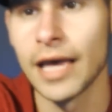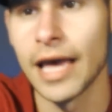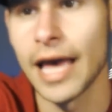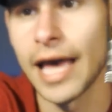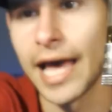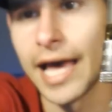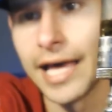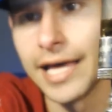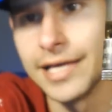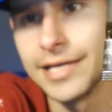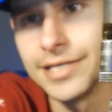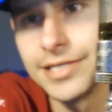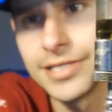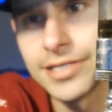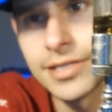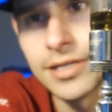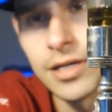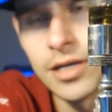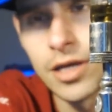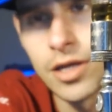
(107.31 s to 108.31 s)

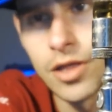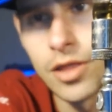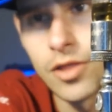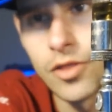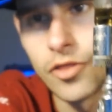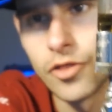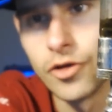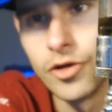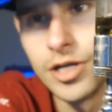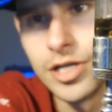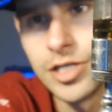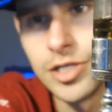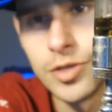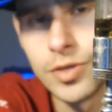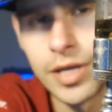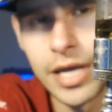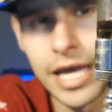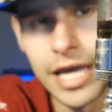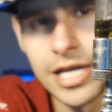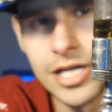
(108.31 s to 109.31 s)
has
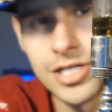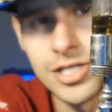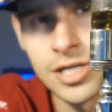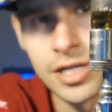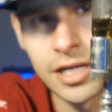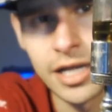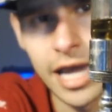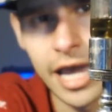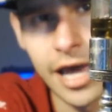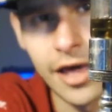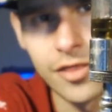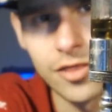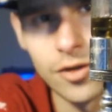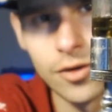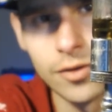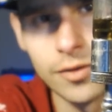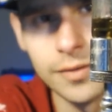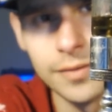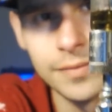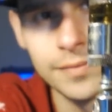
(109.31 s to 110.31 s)
32 gauge
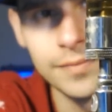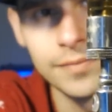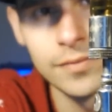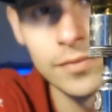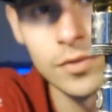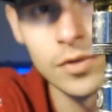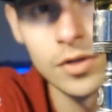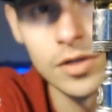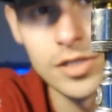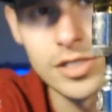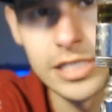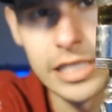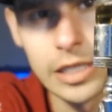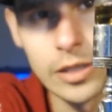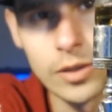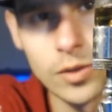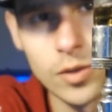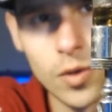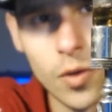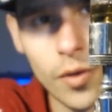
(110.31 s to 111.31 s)
Canthal,
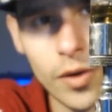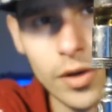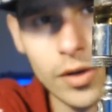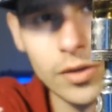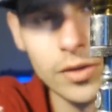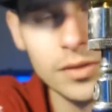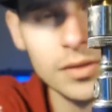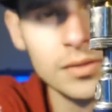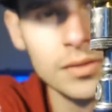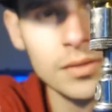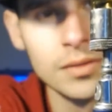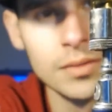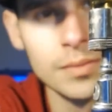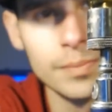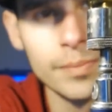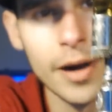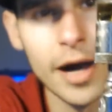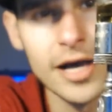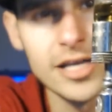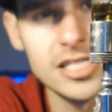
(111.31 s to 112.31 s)
single coil,
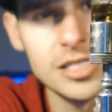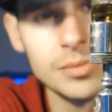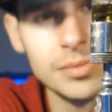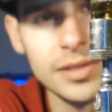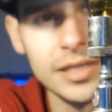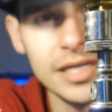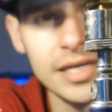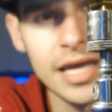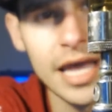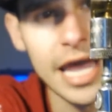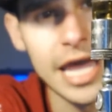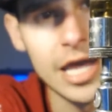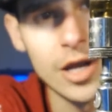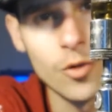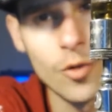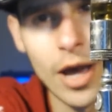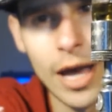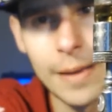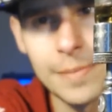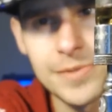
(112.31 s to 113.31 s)
possibly 8
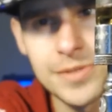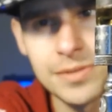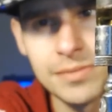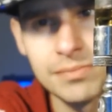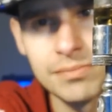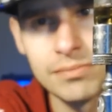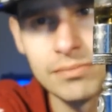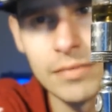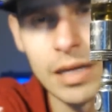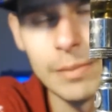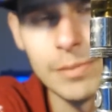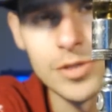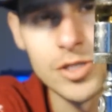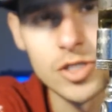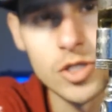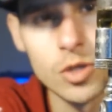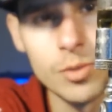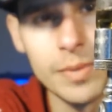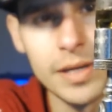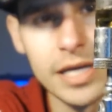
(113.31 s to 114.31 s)
wraps. I'm
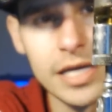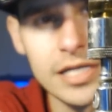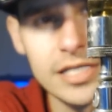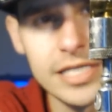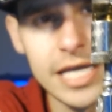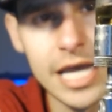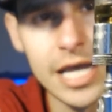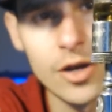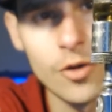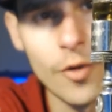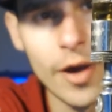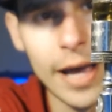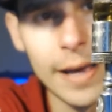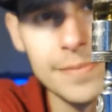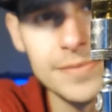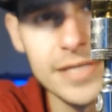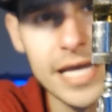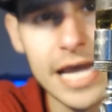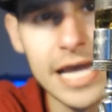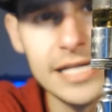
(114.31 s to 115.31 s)
assuming it's 8
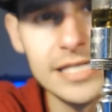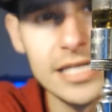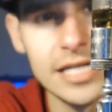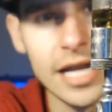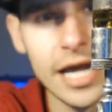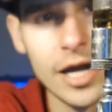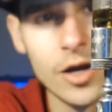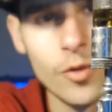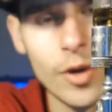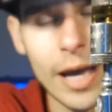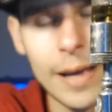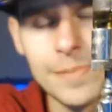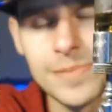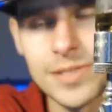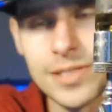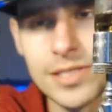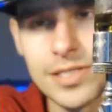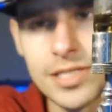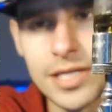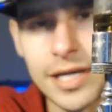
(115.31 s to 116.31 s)
wraps, 8 to 9 wraps
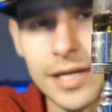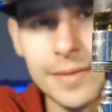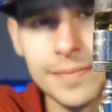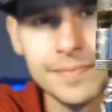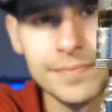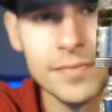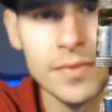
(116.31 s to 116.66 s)
inside.